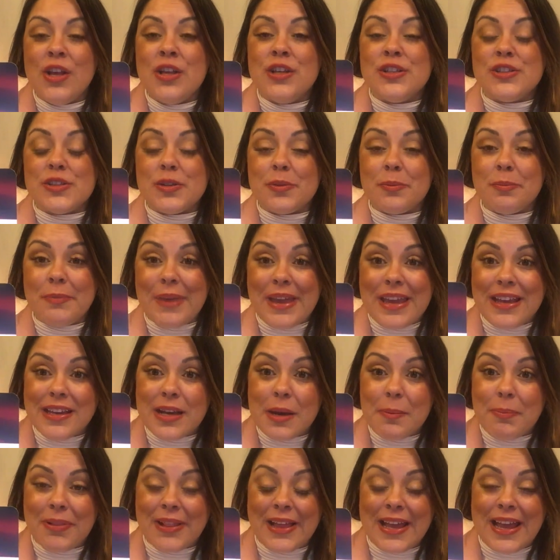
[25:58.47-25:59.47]
So make
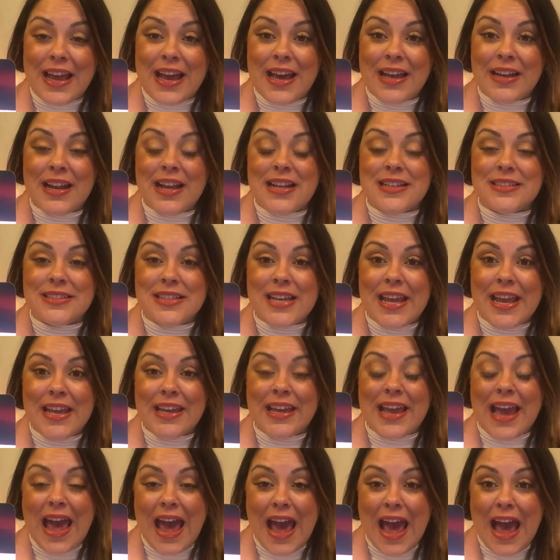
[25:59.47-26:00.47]
a plan and
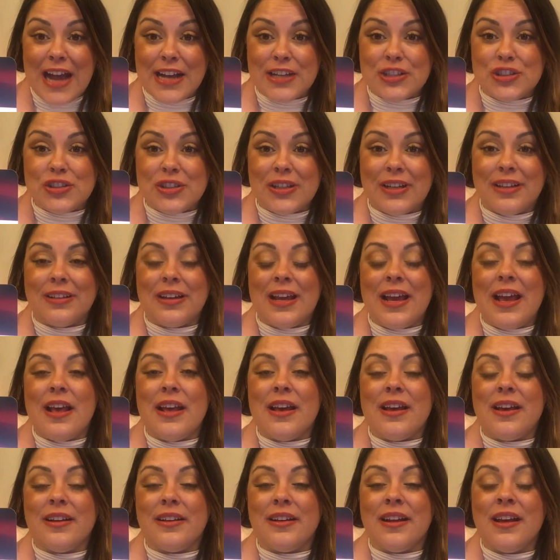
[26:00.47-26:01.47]
take action
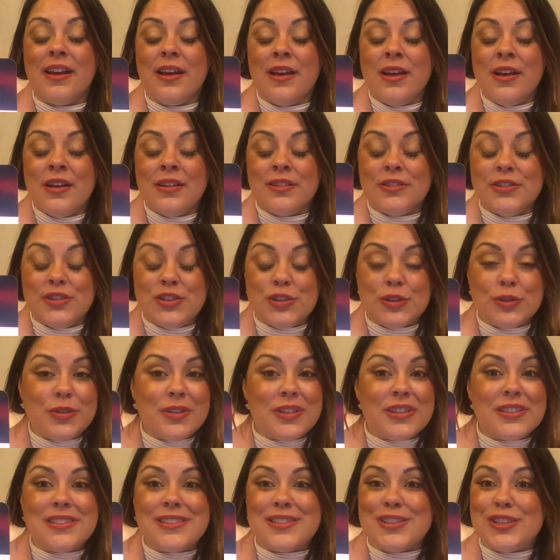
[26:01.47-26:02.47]
and do
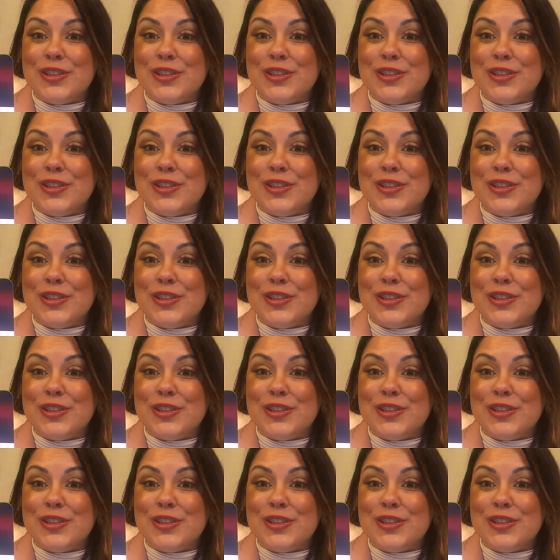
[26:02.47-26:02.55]
this